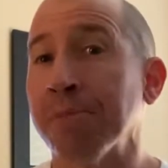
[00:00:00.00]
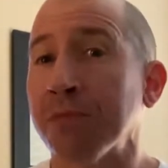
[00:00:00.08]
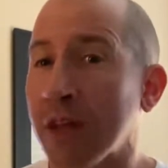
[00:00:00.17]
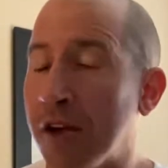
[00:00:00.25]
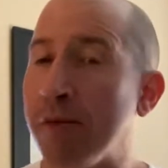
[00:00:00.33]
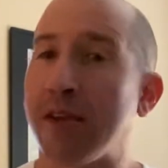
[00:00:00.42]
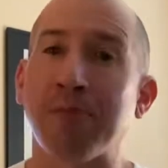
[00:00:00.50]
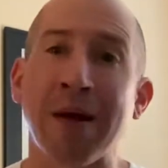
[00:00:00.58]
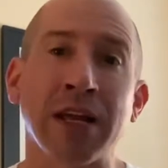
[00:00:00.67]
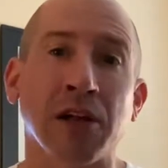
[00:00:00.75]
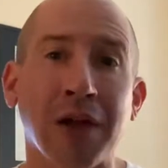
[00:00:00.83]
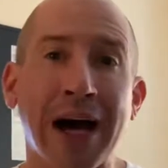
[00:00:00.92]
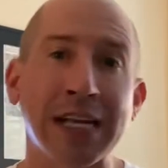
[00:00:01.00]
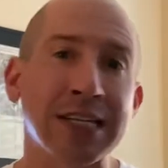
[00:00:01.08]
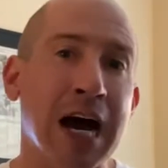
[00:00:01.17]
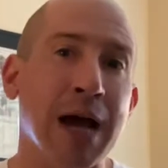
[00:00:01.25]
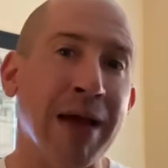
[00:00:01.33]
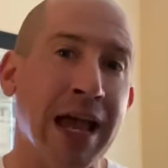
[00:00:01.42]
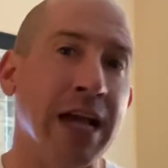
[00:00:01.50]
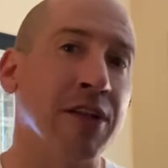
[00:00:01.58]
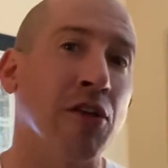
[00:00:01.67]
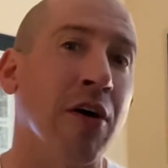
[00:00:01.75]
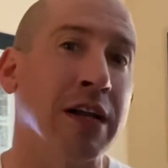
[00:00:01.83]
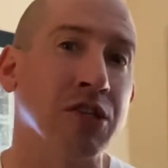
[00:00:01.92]
I'd be spending a lot of time
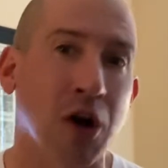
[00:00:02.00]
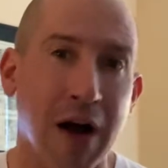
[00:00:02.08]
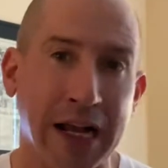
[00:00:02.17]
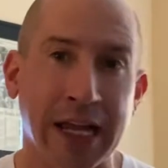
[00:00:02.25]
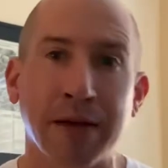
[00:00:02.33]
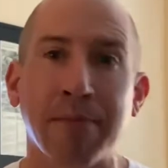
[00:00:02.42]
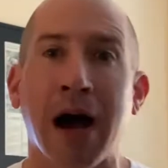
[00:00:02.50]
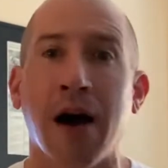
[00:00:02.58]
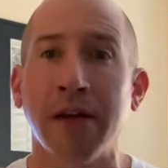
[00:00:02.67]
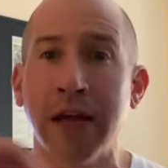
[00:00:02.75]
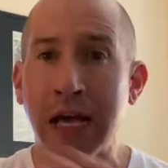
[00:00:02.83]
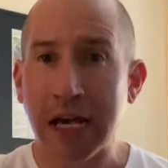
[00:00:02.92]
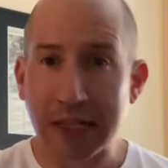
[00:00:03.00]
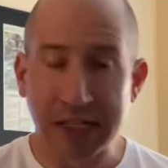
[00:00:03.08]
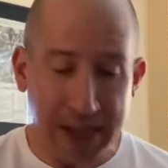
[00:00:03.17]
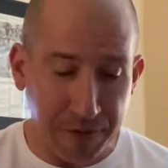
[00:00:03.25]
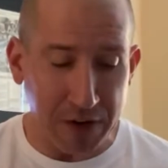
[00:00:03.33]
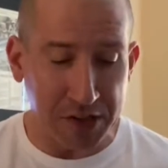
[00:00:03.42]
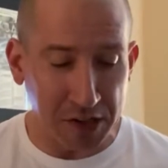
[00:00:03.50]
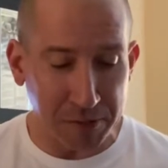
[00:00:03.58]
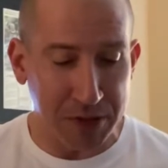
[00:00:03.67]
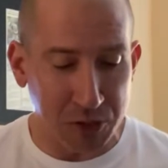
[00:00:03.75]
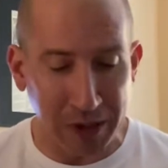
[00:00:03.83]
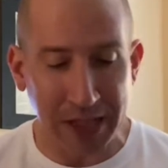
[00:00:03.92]
hands-on talking about the differences
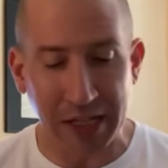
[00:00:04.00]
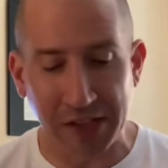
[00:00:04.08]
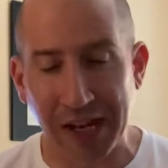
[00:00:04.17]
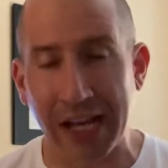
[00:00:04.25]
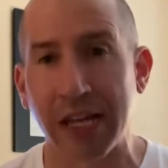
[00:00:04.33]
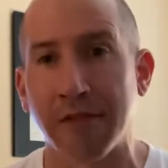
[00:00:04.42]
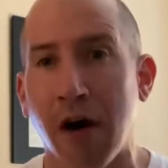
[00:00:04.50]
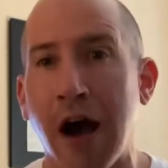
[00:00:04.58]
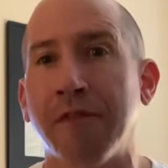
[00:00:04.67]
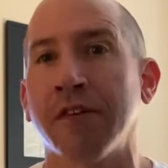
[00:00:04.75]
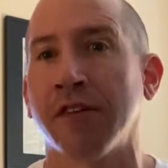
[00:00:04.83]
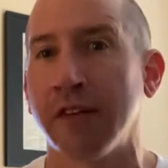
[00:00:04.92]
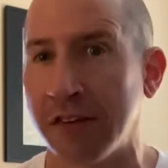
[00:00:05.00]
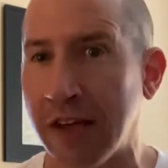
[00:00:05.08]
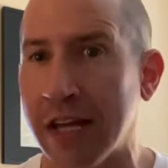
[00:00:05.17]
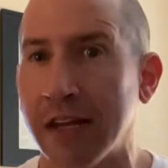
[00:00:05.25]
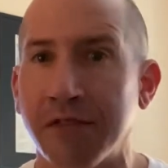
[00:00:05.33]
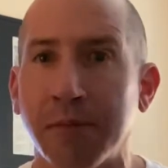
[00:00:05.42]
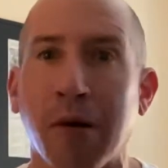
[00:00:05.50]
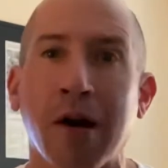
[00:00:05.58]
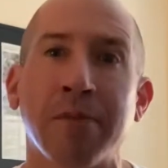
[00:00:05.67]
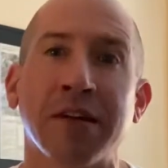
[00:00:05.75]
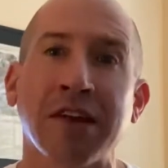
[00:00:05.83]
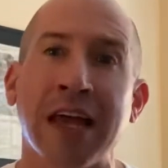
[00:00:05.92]
between the executive office, the executive
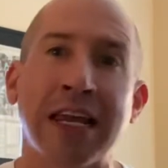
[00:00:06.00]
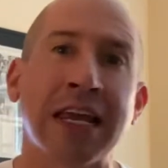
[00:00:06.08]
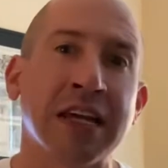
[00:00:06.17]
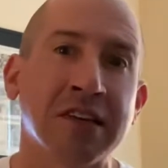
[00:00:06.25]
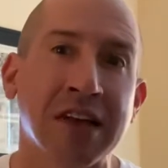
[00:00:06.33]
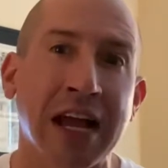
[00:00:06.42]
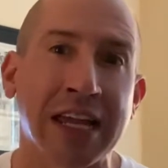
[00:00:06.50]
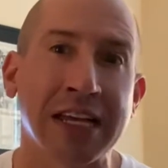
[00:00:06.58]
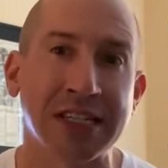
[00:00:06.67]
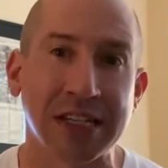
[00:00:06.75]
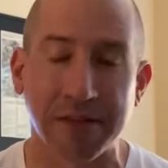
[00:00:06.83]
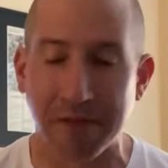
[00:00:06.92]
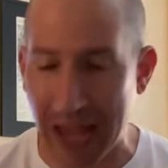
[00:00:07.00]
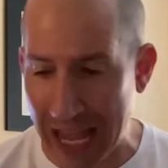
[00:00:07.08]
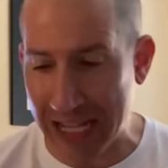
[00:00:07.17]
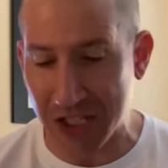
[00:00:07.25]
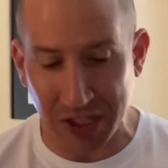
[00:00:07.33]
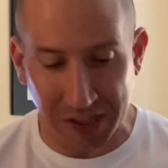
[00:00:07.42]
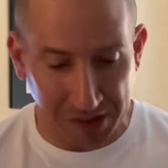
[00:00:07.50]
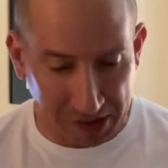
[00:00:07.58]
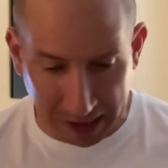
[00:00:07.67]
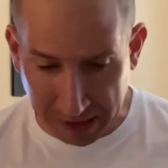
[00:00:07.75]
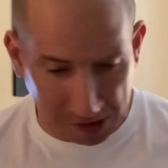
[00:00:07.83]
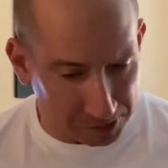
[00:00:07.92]
departments, and executive
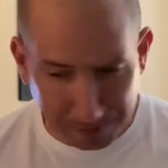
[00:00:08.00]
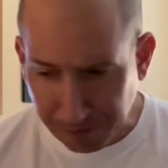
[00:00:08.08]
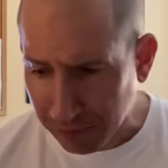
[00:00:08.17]
agencies.